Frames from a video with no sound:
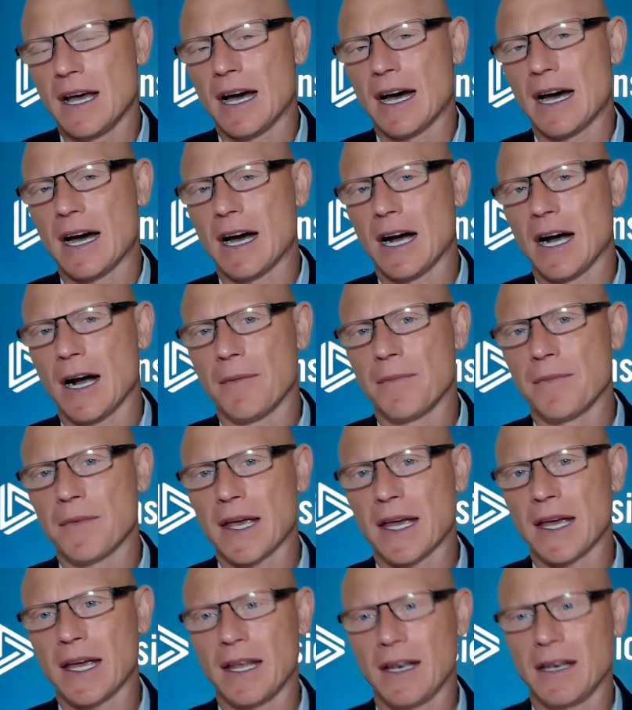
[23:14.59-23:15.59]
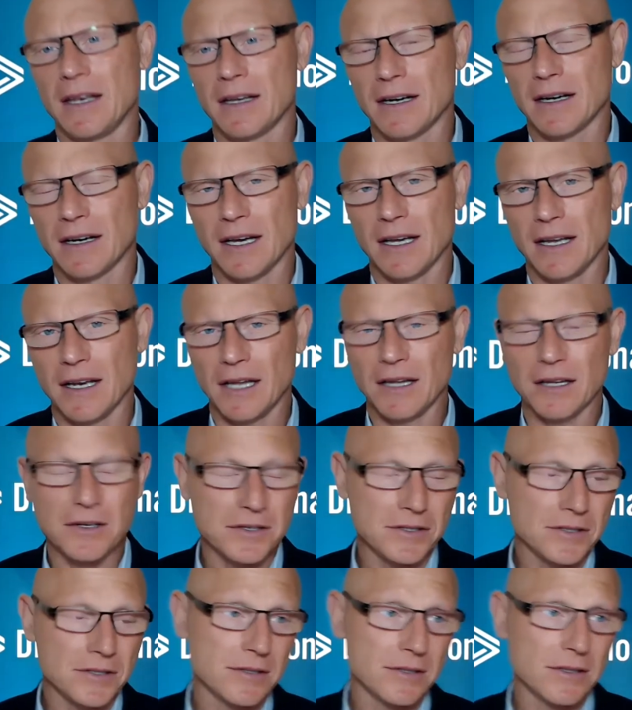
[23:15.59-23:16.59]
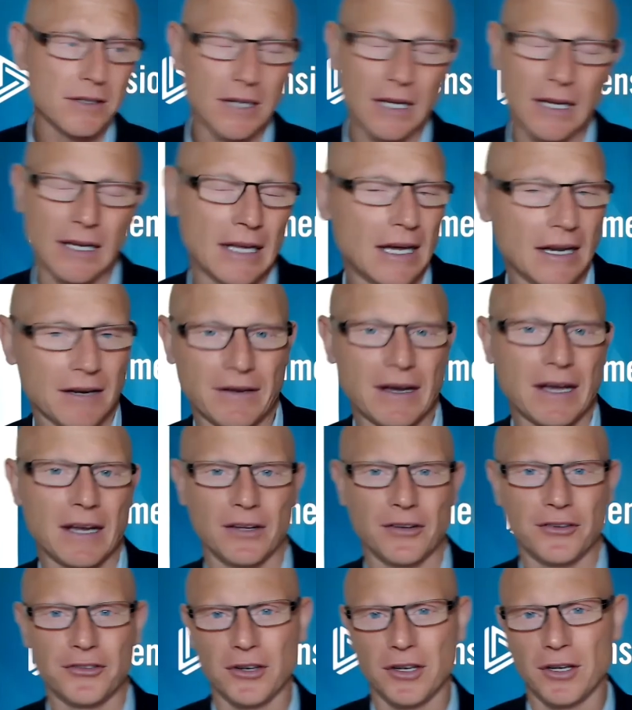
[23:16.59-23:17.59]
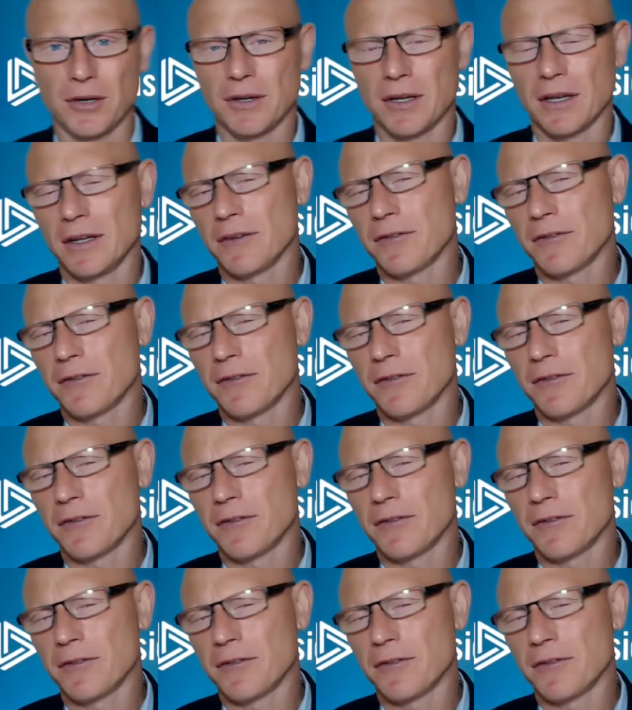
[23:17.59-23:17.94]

And there's certainly a lot of analysts who do it.